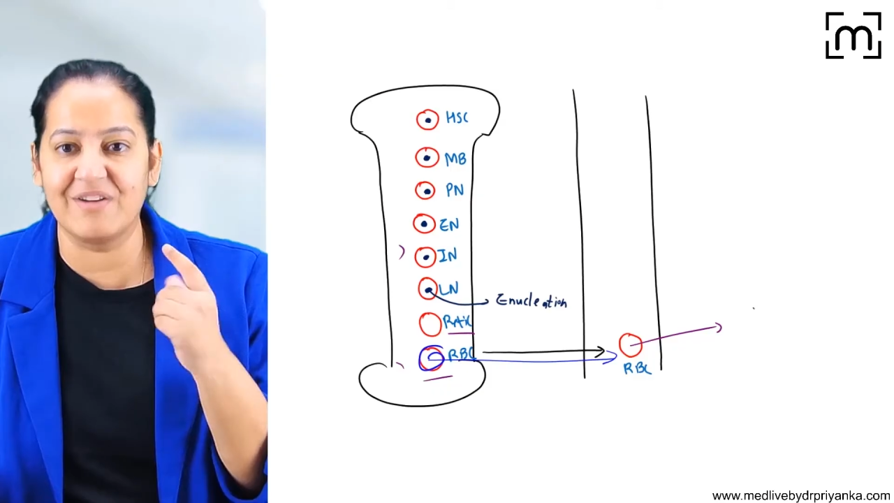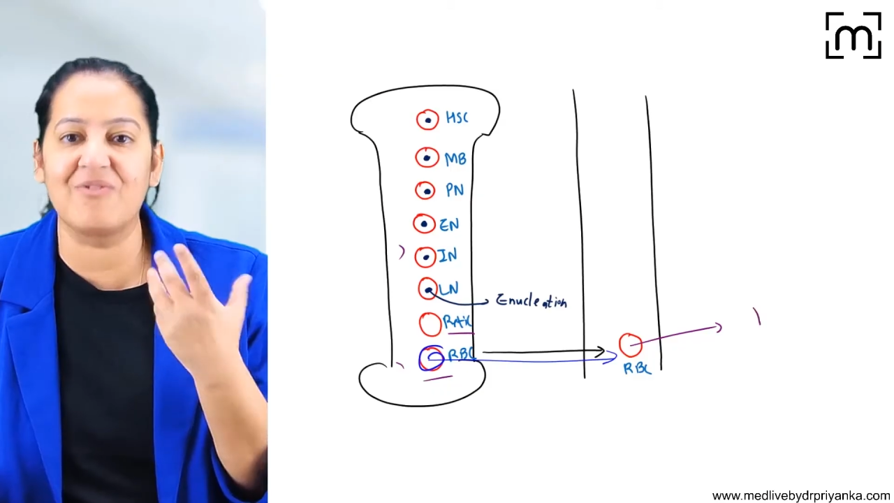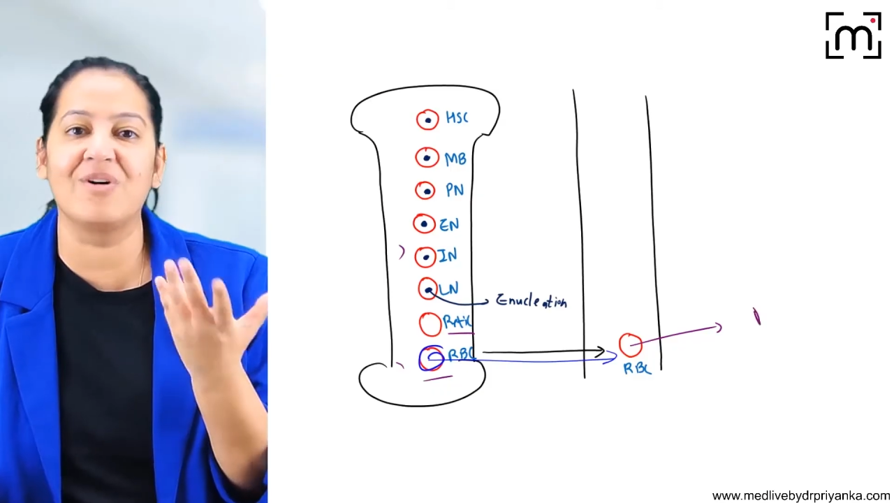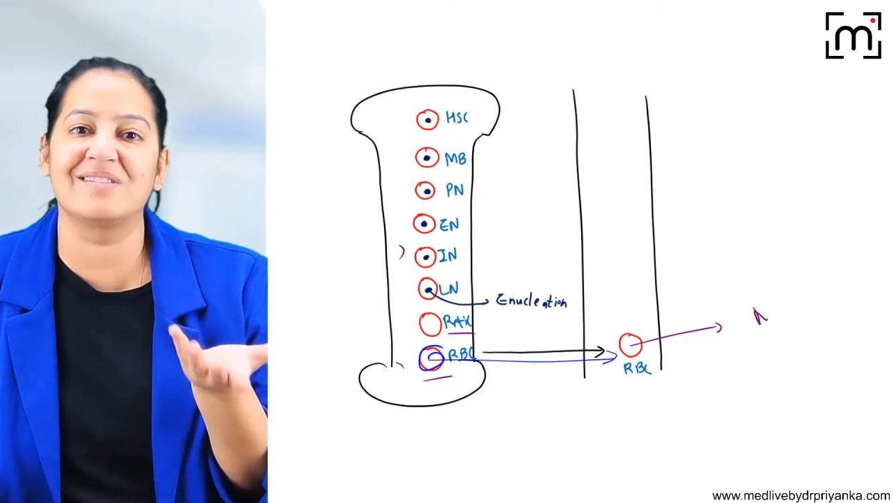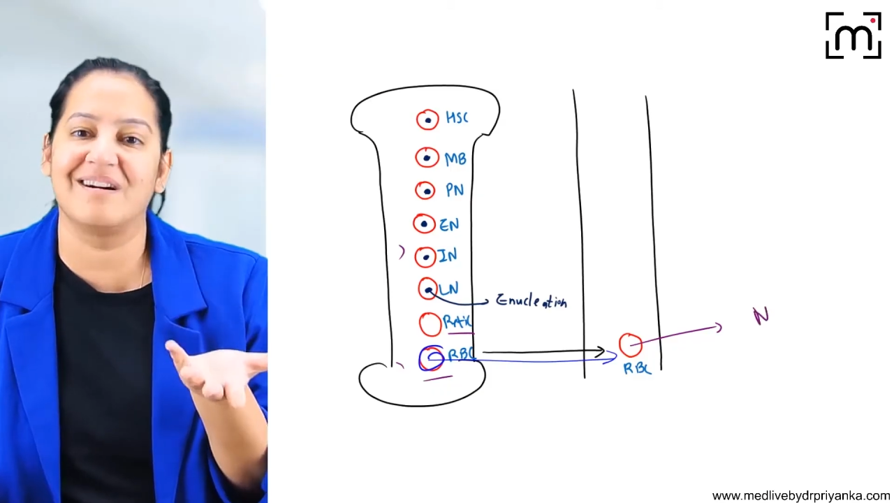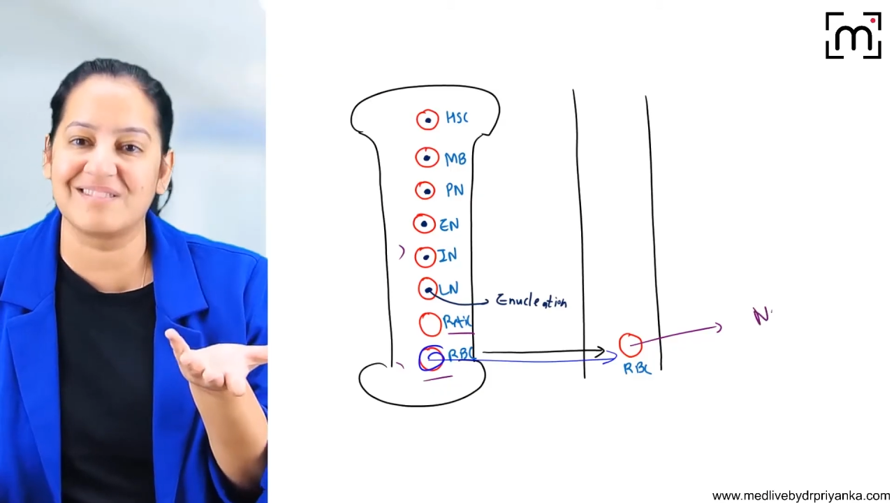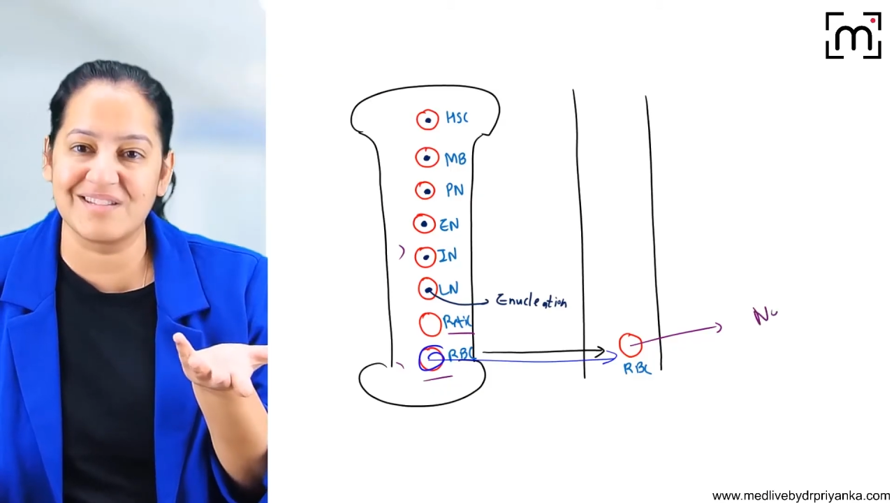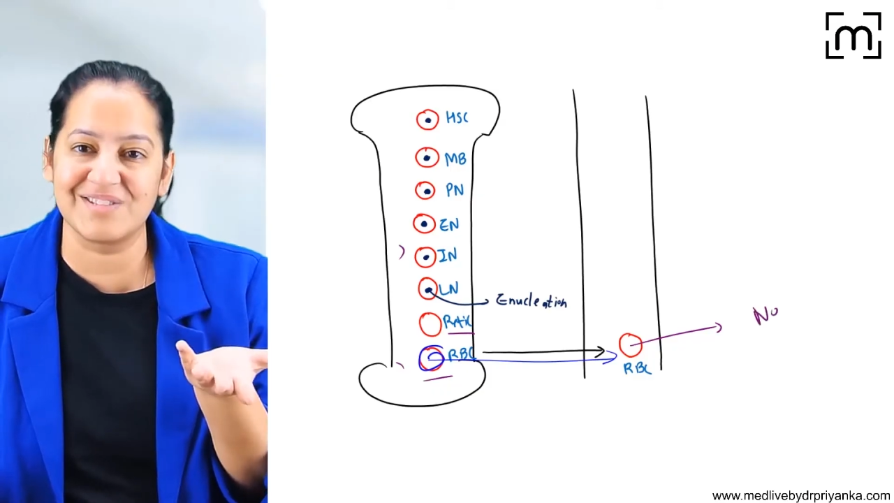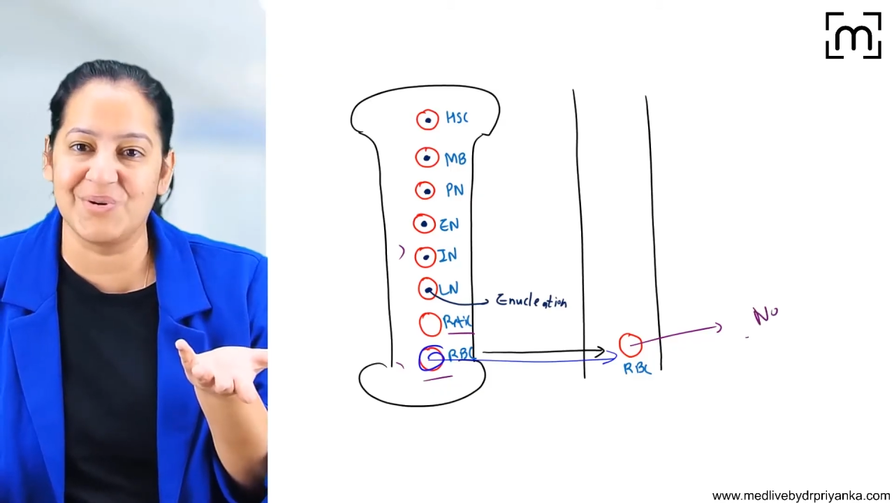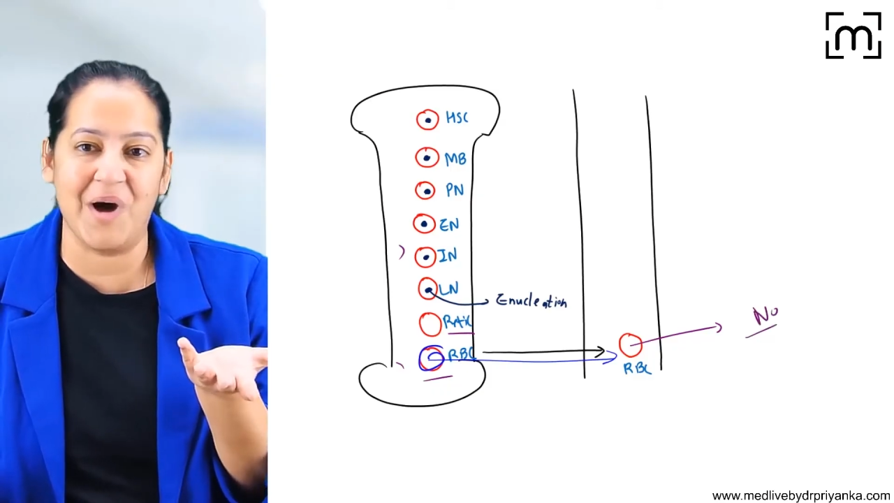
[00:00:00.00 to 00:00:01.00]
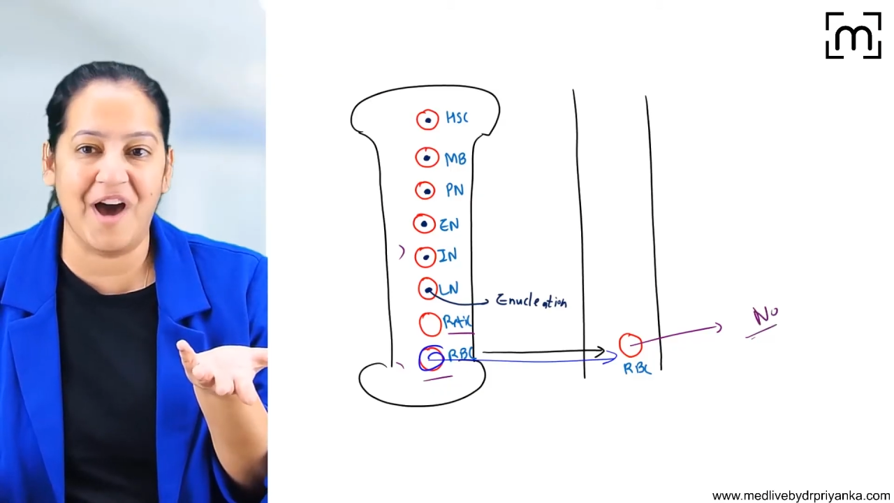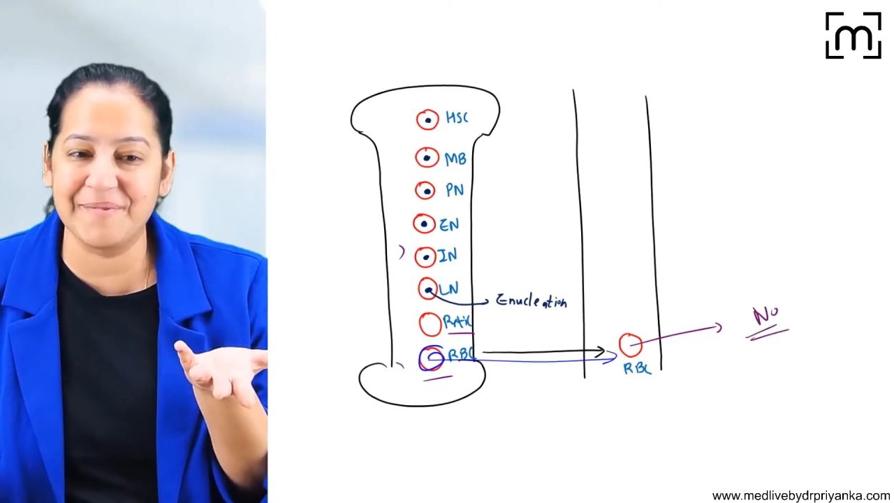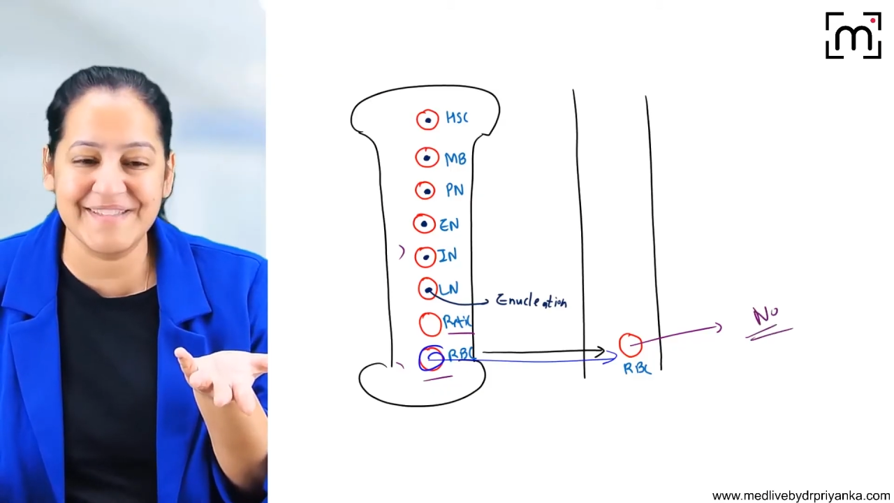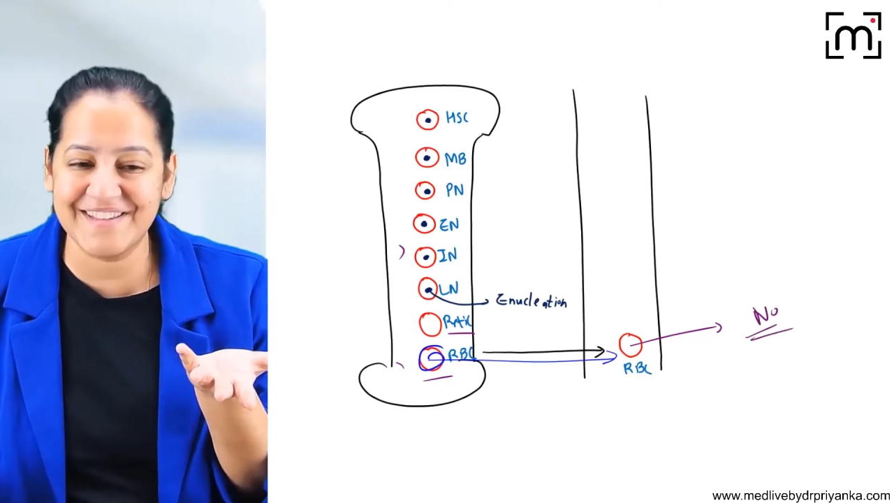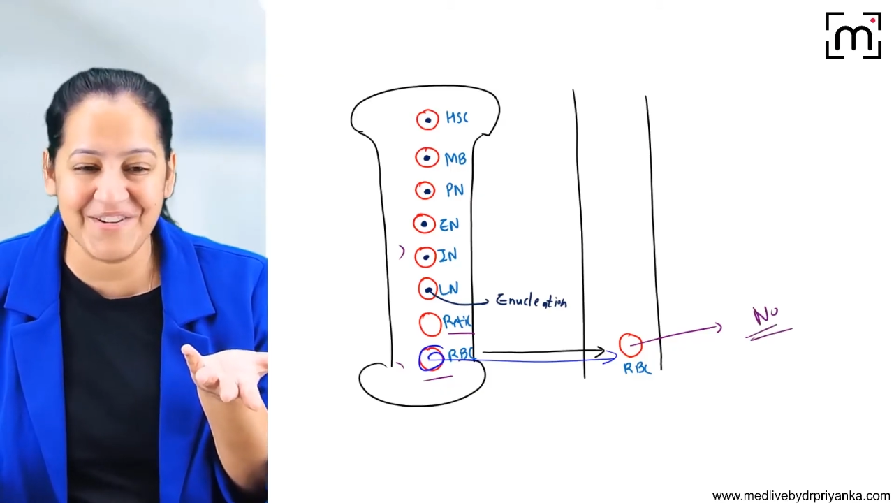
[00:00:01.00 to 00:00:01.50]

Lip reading: Of course, the answer is no. RBCs